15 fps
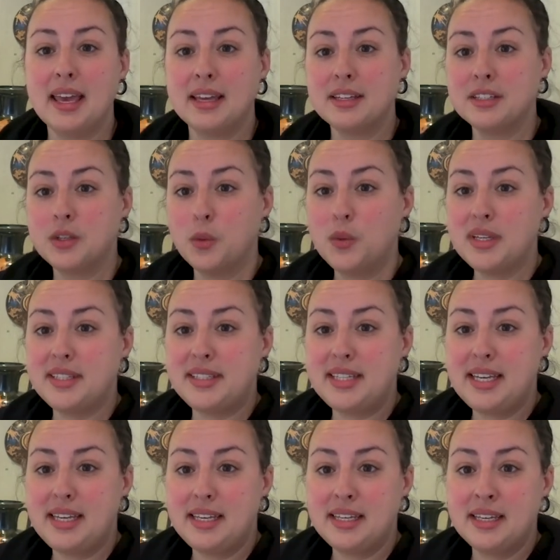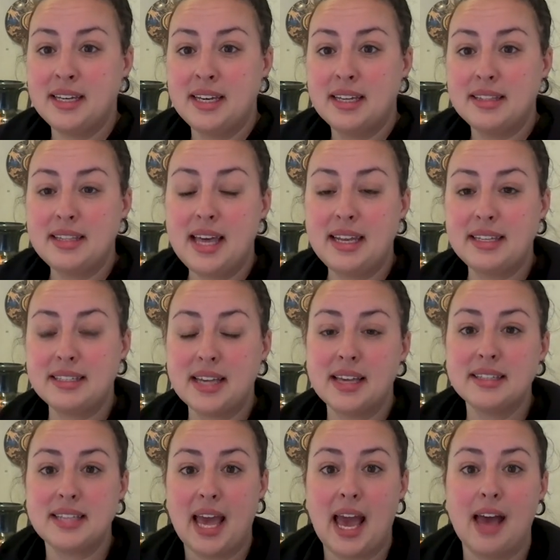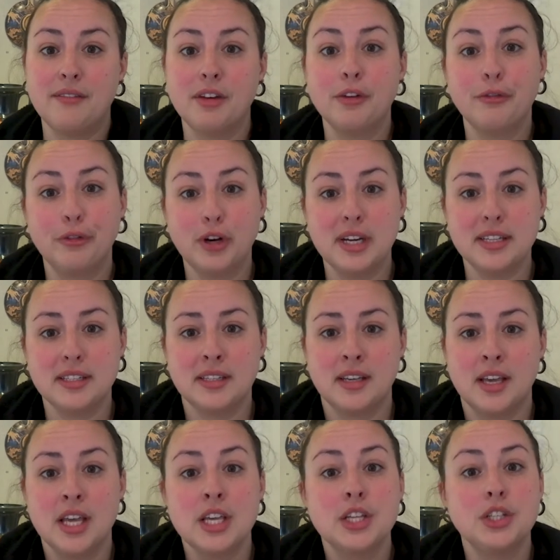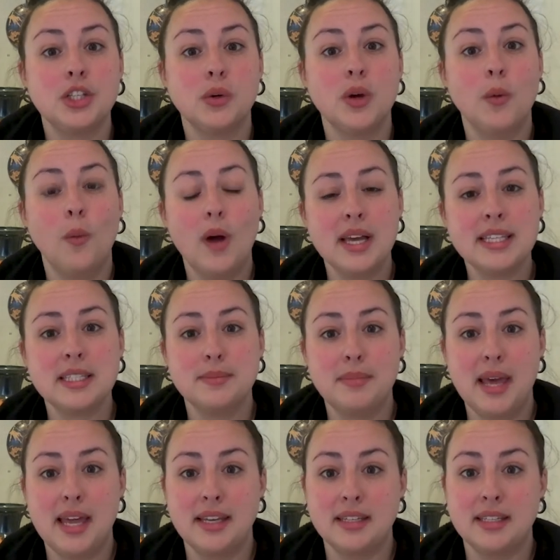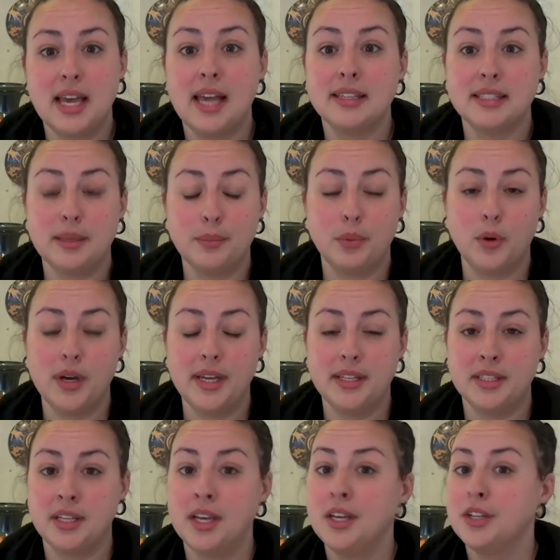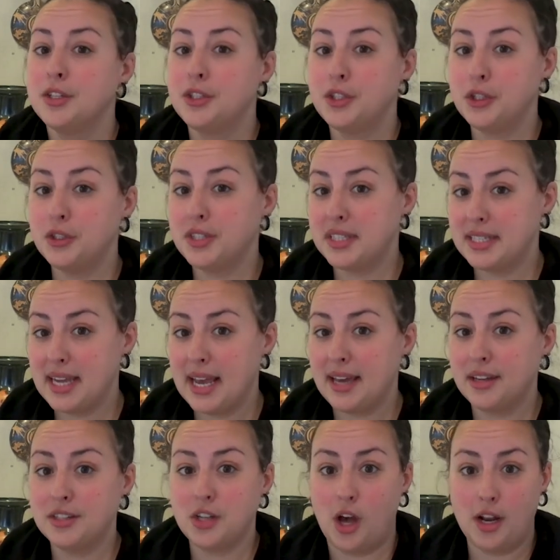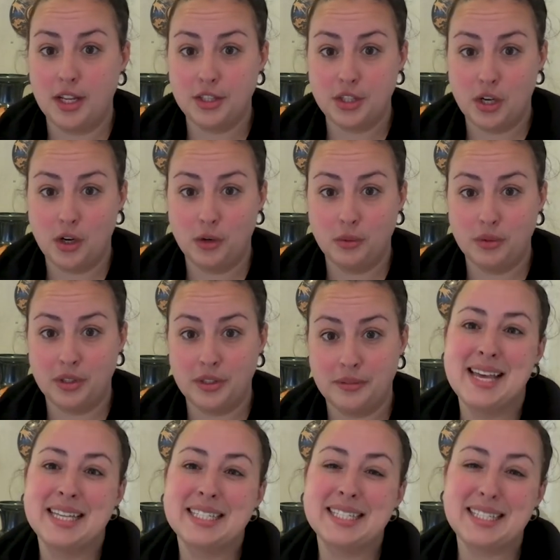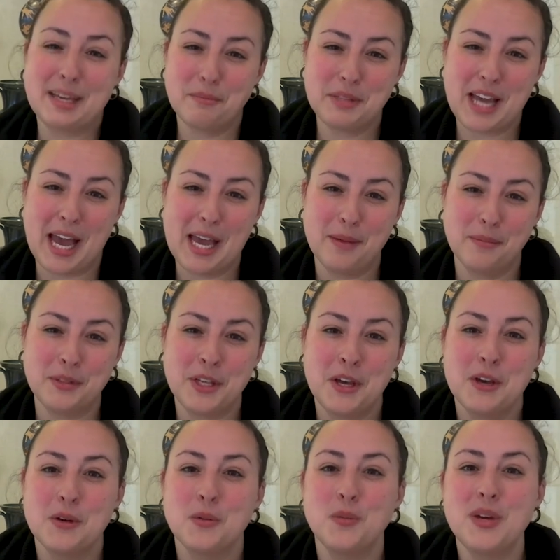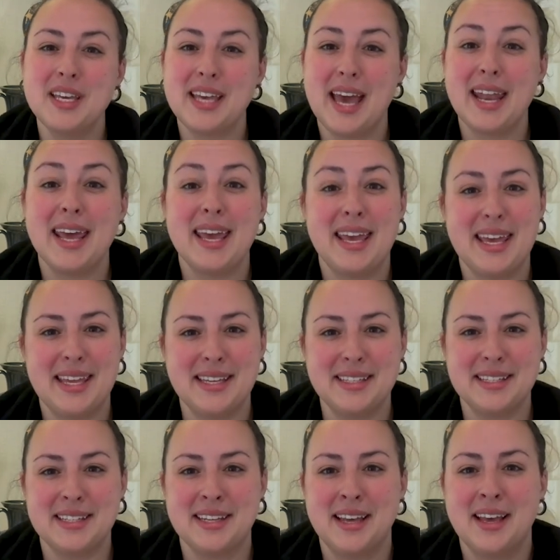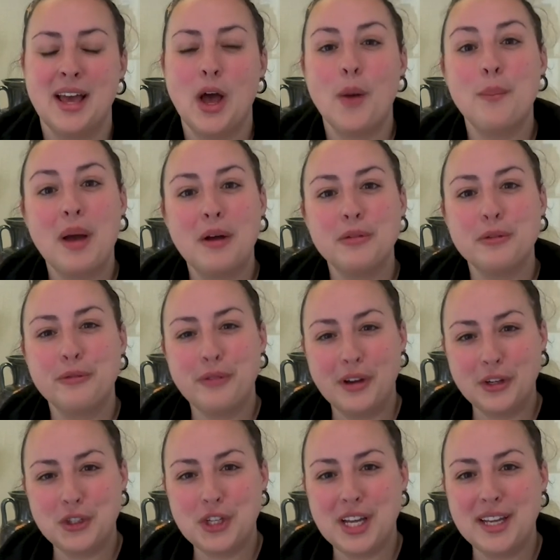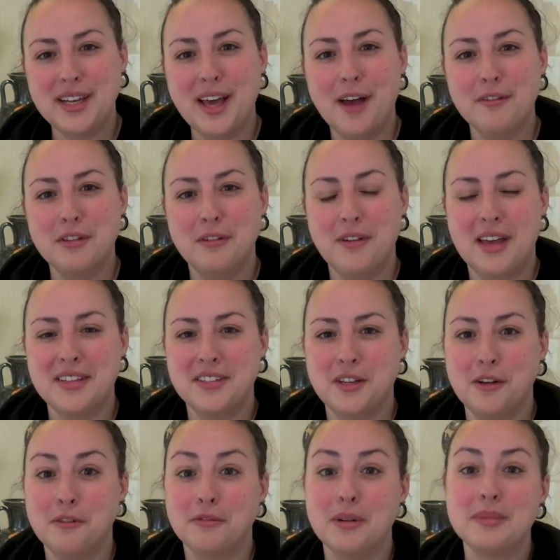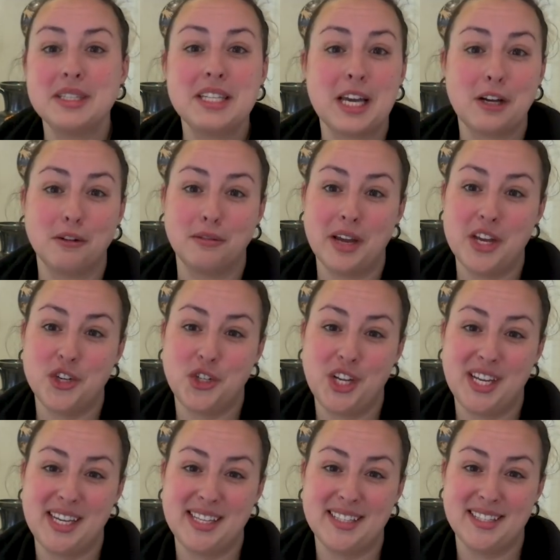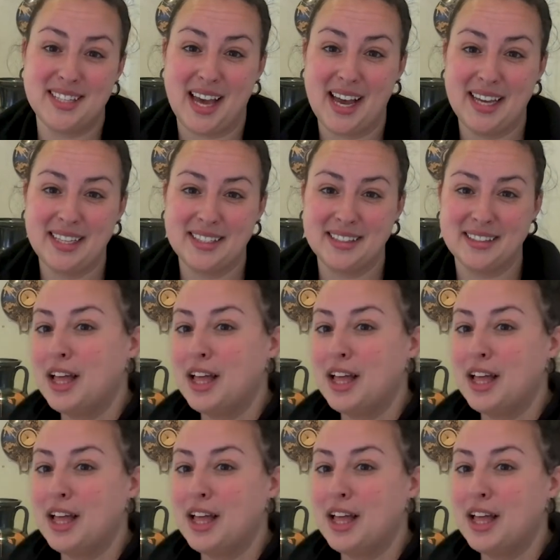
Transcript: And we see that it does have a foot. So it was meant at some point to stand on its own. Sometimes we get a hint about the function of the vessel from the decoration inside.